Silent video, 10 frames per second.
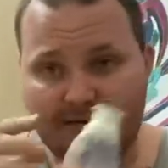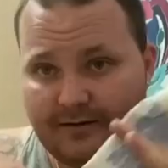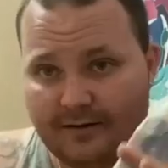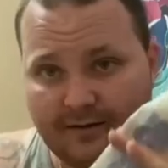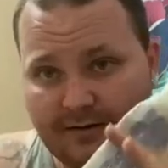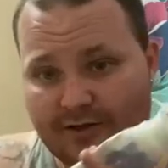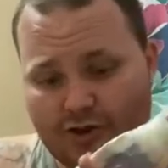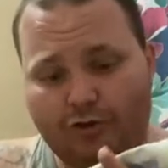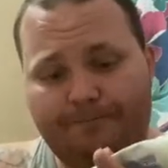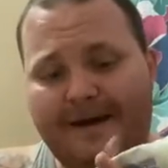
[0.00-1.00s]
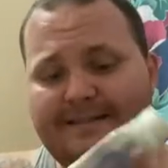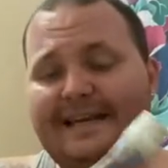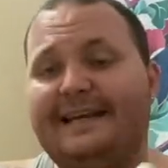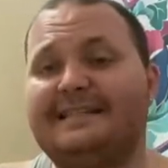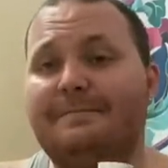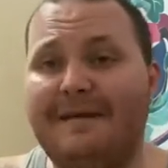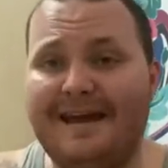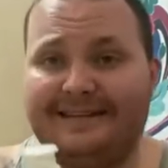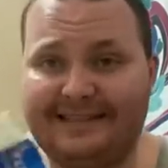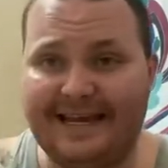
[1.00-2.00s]
the toothpaste thing is the
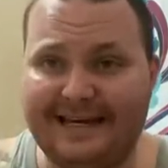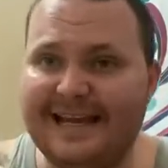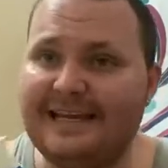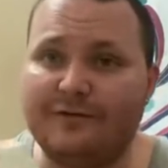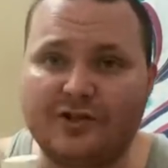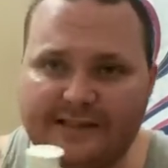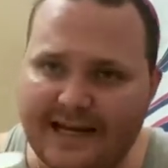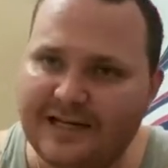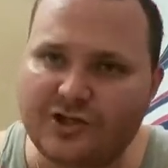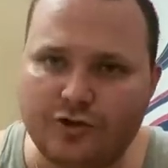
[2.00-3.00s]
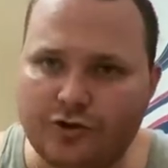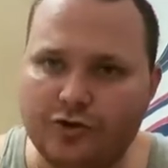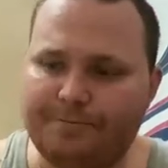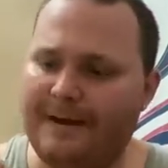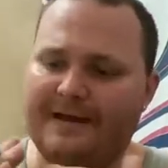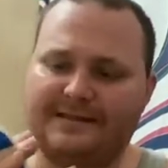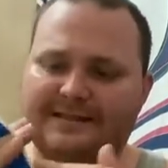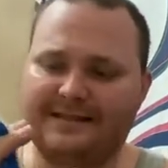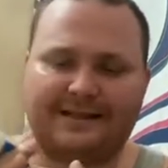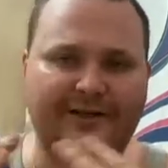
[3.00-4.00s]
main thing. They give you state-issue toothpaste.
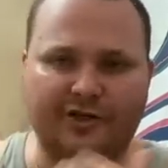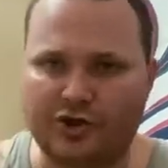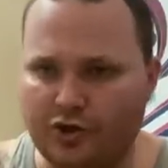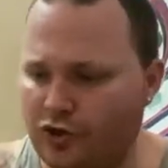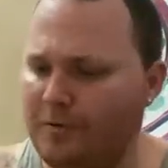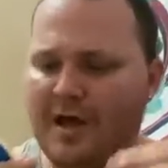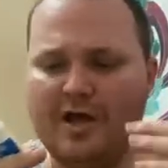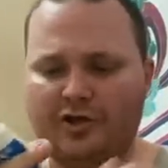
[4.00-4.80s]
It's a clear tube.